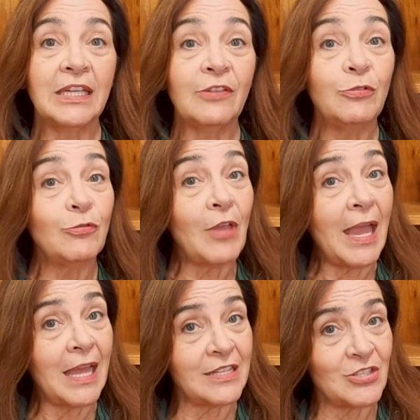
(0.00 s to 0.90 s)
if you've
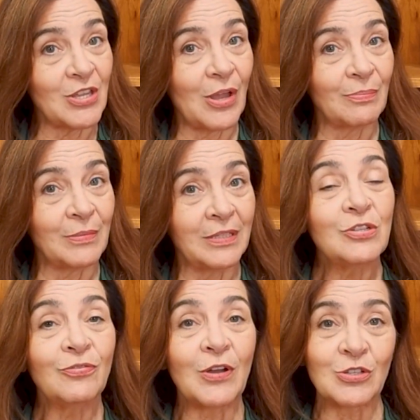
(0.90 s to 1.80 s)
had some,
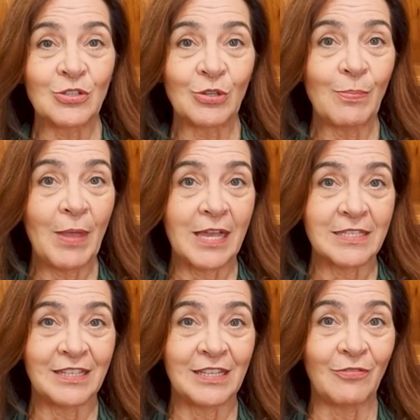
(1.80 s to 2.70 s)
to functional
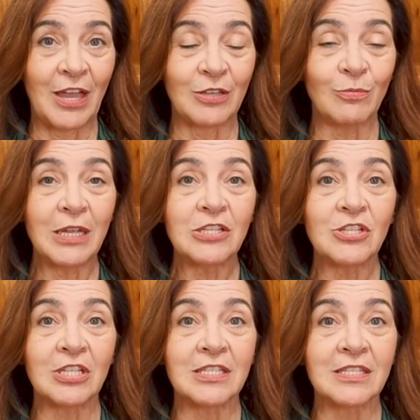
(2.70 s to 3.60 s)
capacity
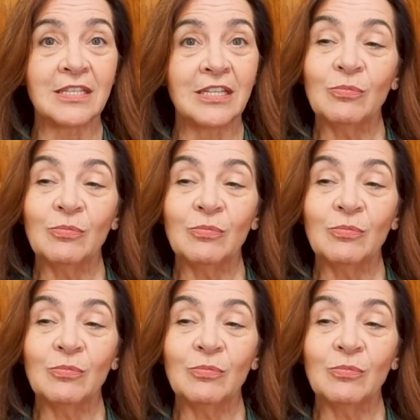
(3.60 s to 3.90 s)
evaluations.